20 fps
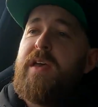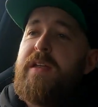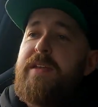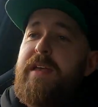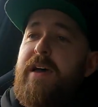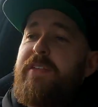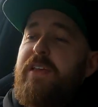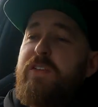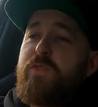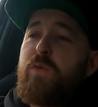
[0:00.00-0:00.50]

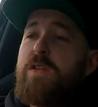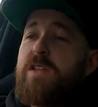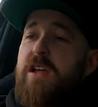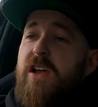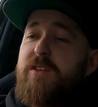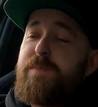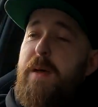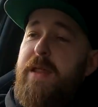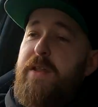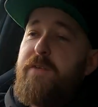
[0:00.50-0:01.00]
Now this one
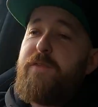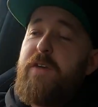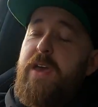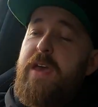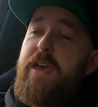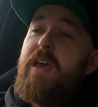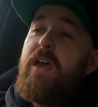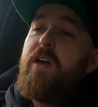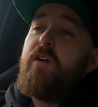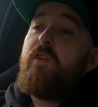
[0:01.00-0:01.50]
does
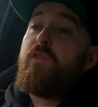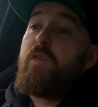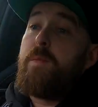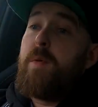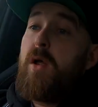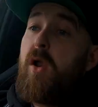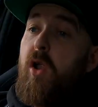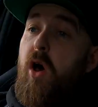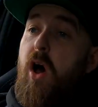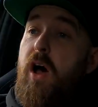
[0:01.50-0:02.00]
benefit from
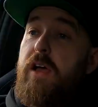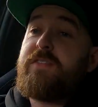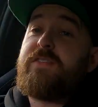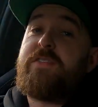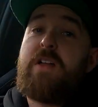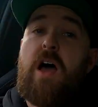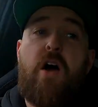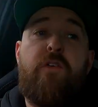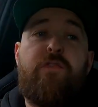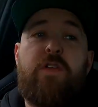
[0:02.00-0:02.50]
a lot of
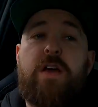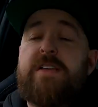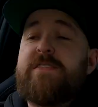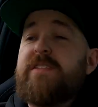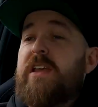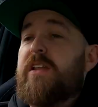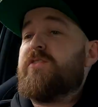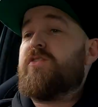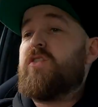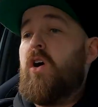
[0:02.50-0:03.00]
stuff. Like I
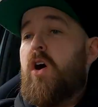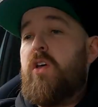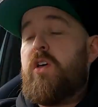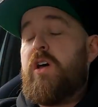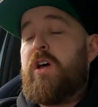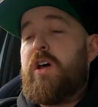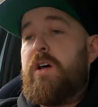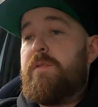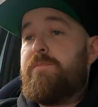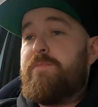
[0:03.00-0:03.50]
said, it's got
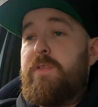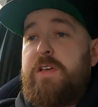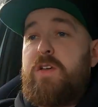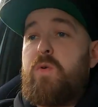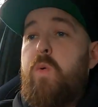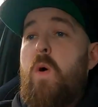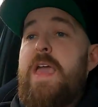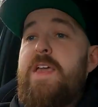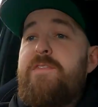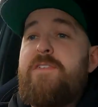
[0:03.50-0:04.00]
the
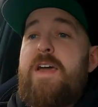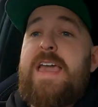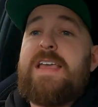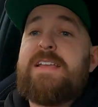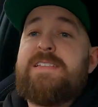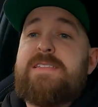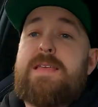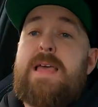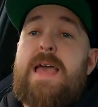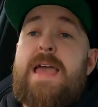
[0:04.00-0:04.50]
Quaife
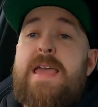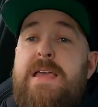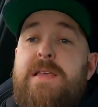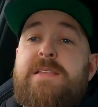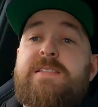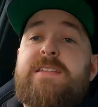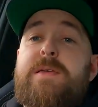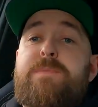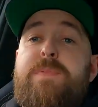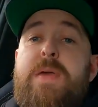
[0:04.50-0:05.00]

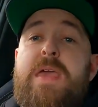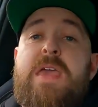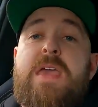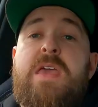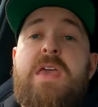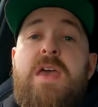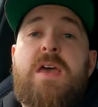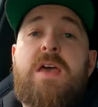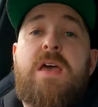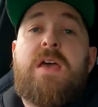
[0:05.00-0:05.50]

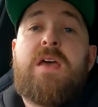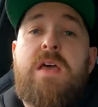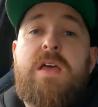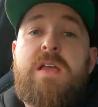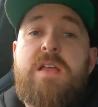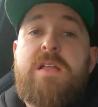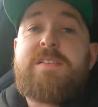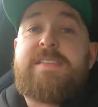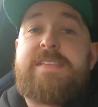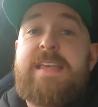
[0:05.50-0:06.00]
ATB
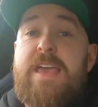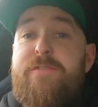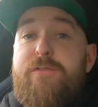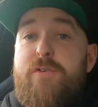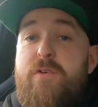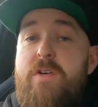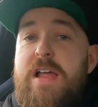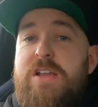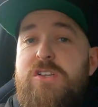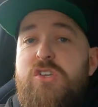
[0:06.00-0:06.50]

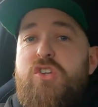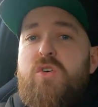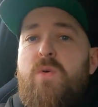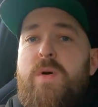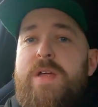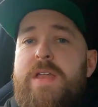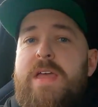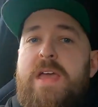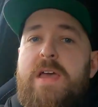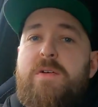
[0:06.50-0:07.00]
differential
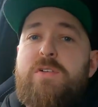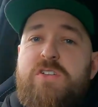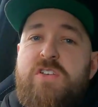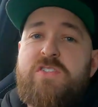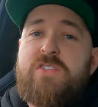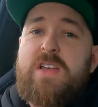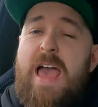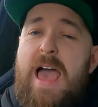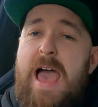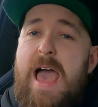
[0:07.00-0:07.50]
in it, which
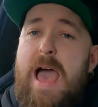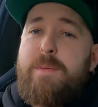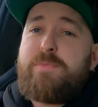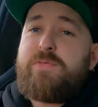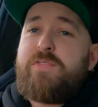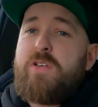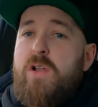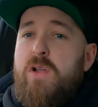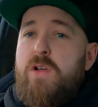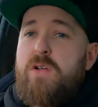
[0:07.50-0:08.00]
is
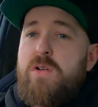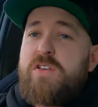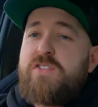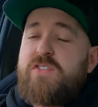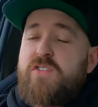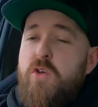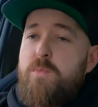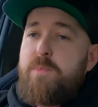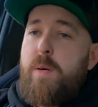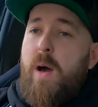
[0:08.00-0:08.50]
absolutely
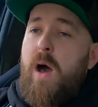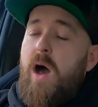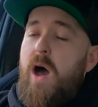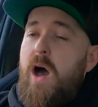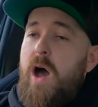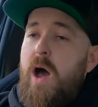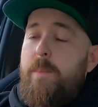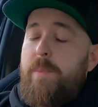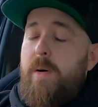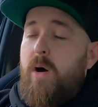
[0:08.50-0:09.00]

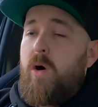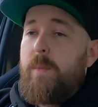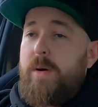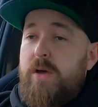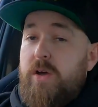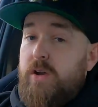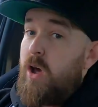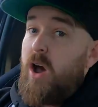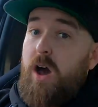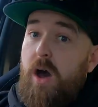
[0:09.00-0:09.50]
superb. Oh
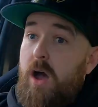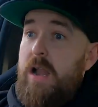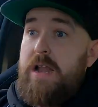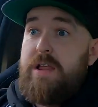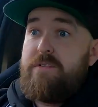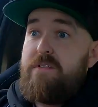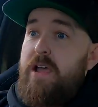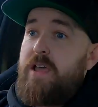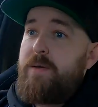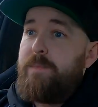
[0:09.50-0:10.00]
my god, I
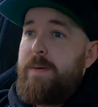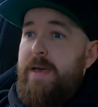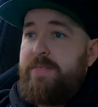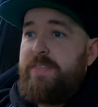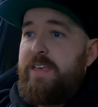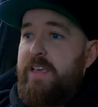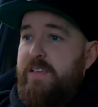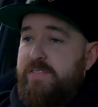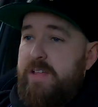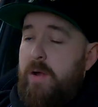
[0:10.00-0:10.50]
highly
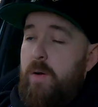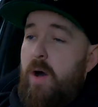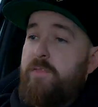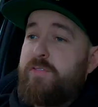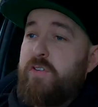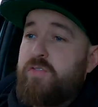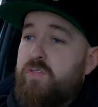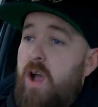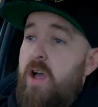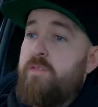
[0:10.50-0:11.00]
recommend this. Now
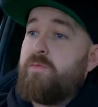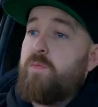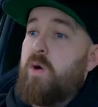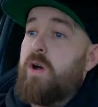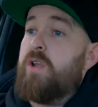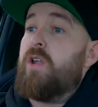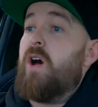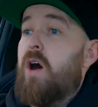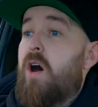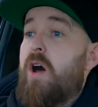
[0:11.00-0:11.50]
after driving
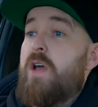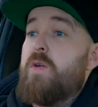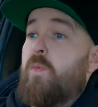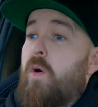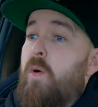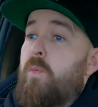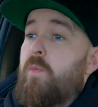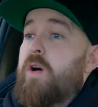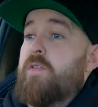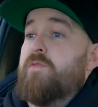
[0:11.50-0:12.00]
one, I
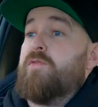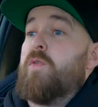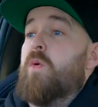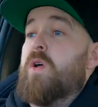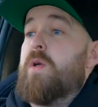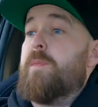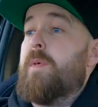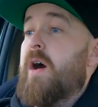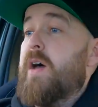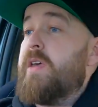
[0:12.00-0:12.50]
want one for
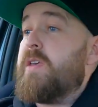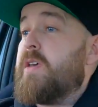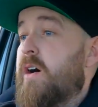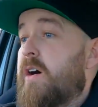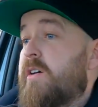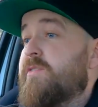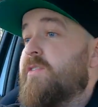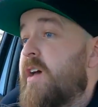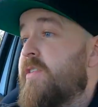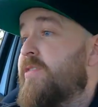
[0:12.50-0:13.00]
one of my
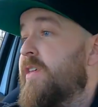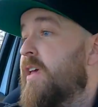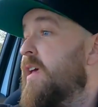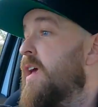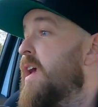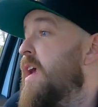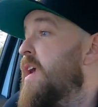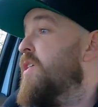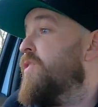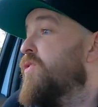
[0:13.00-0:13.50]
cars. I think
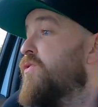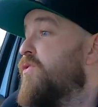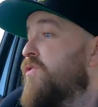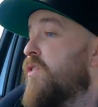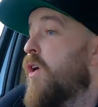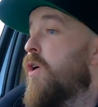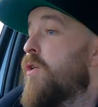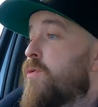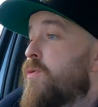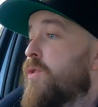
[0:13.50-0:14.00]
it is
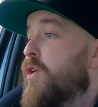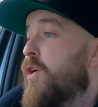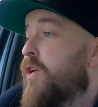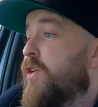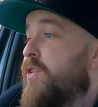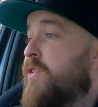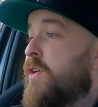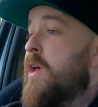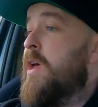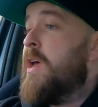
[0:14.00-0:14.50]
so good.